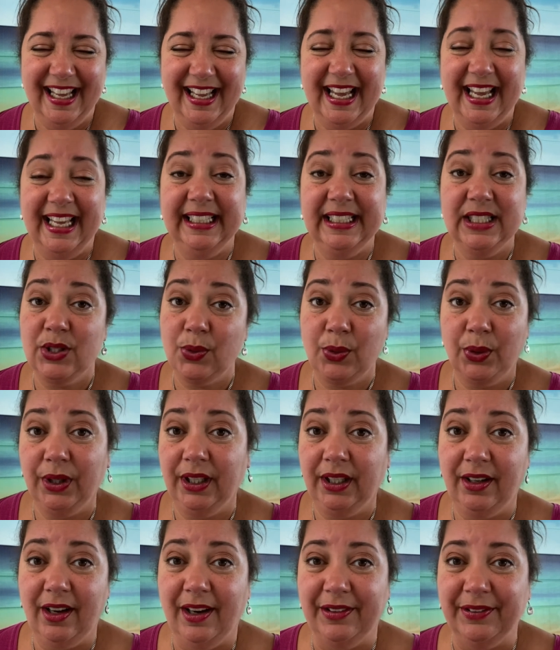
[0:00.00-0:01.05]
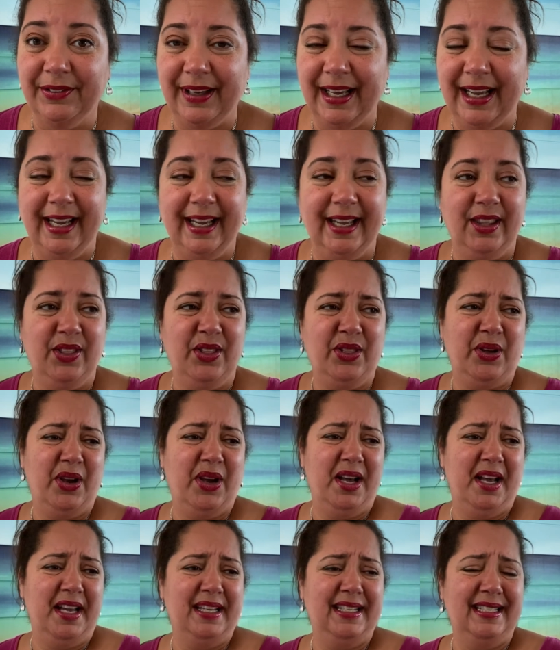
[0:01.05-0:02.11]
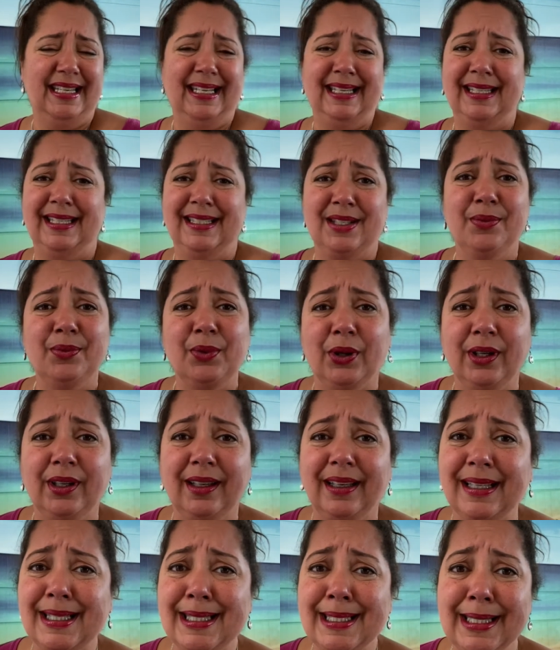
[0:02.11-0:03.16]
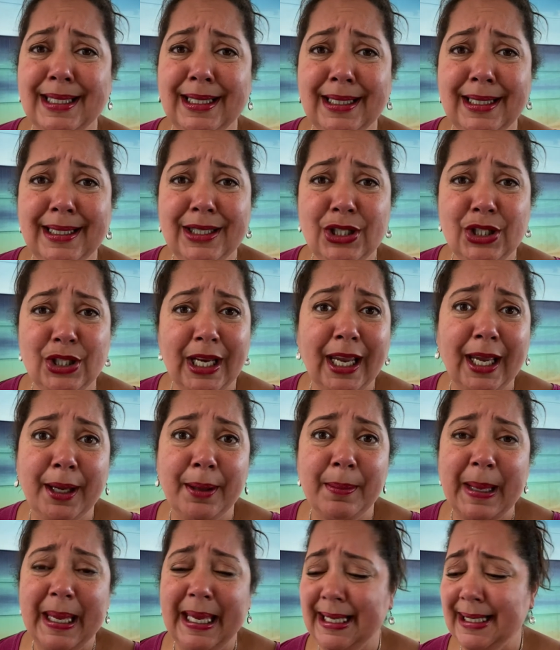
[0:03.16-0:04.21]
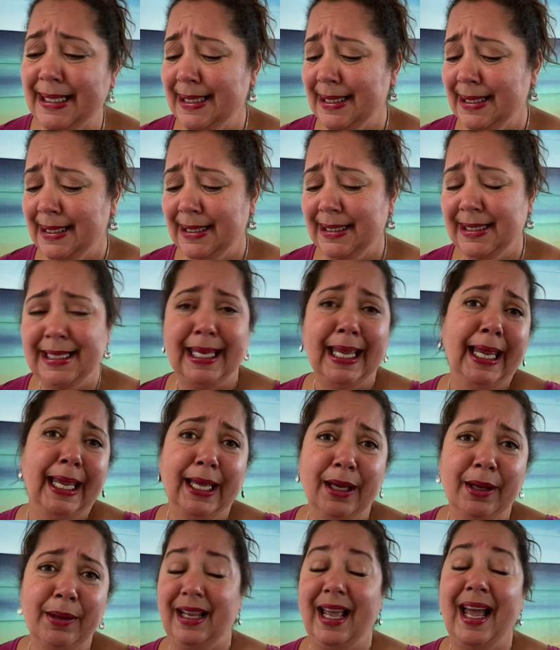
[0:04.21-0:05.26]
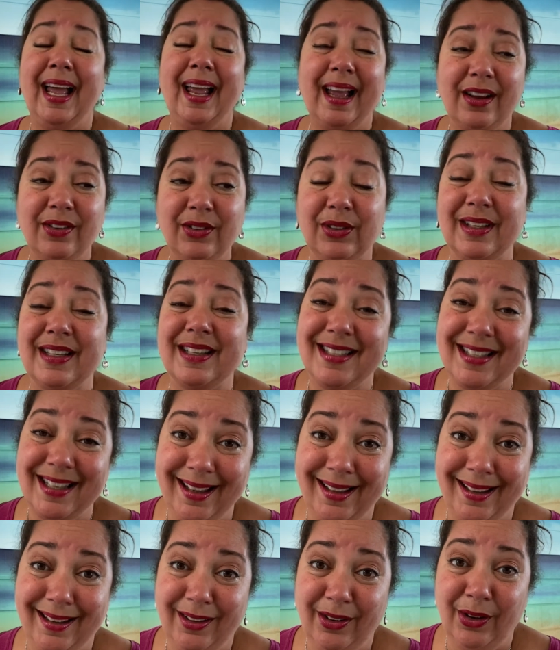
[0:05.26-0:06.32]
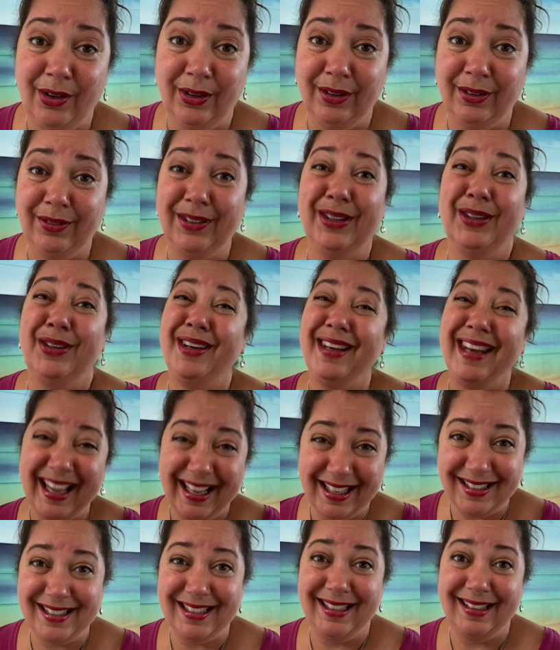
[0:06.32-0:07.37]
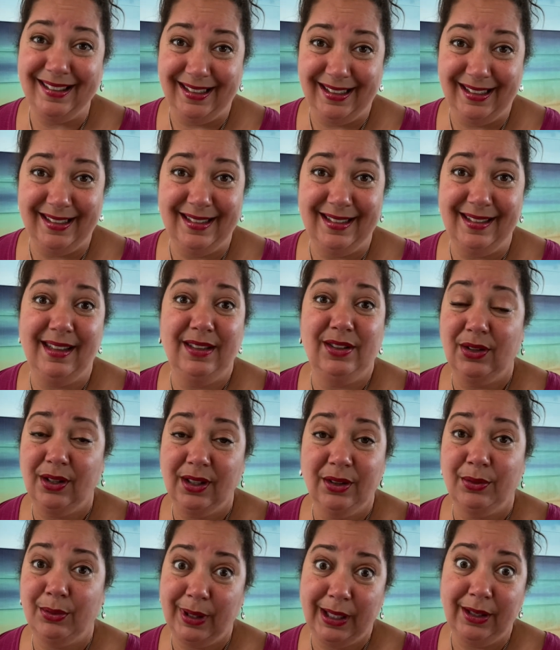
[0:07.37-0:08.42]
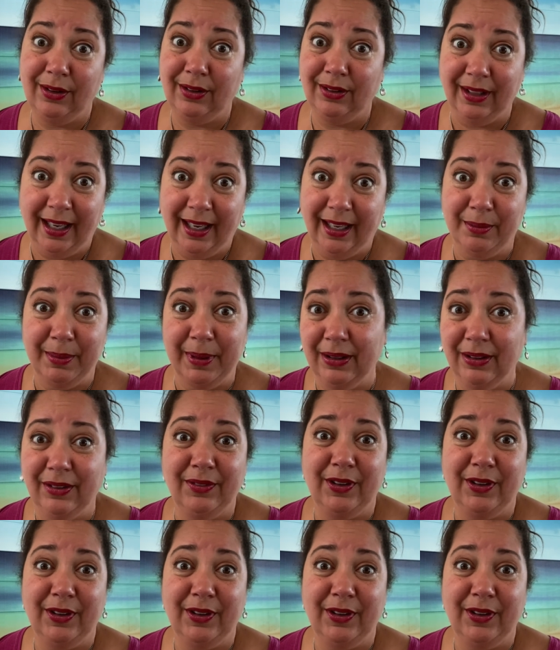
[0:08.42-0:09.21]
I had sworn it off. I thought it doesn't work. It's a sham. It's a scam. I actually said all of the nasty things that you're going to read online about the